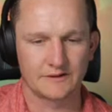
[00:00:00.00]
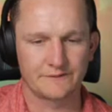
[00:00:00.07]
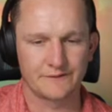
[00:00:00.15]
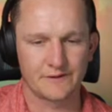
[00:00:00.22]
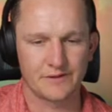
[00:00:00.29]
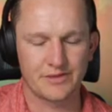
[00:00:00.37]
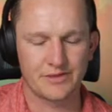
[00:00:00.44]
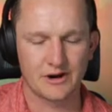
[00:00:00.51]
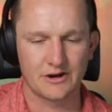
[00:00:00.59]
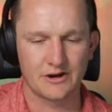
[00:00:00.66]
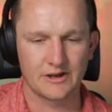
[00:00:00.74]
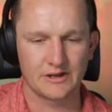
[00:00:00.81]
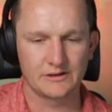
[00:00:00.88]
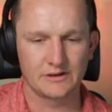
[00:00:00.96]
for a throw
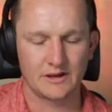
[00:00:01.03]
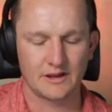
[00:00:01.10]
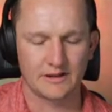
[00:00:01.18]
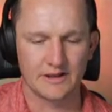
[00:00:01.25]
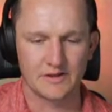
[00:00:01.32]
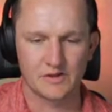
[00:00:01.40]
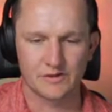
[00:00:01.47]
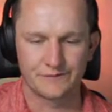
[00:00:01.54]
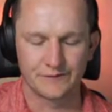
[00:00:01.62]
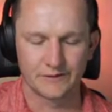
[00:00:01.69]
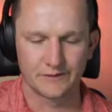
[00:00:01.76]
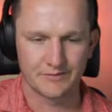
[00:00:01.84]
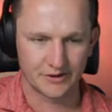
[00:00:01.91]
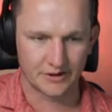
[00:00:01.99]
in. At least it's a
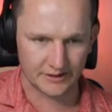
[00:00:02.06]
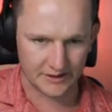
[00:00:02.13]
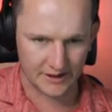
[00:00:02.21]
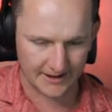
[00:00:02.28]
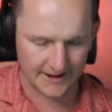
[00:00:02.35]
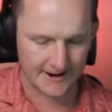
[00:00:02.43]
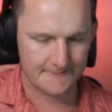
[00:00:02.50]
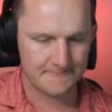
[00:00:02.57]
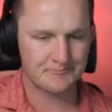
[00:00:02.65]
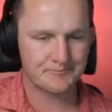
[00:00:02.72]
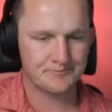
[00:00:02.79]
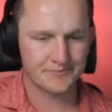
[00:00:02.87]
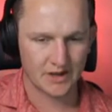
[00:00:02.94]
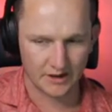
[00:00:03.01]
Fulham throw in. Okay.
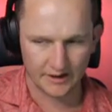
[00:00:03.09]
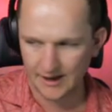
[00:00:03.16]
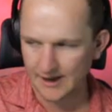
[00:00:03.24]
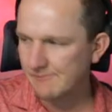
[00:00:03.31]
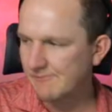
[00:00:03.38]
Okay.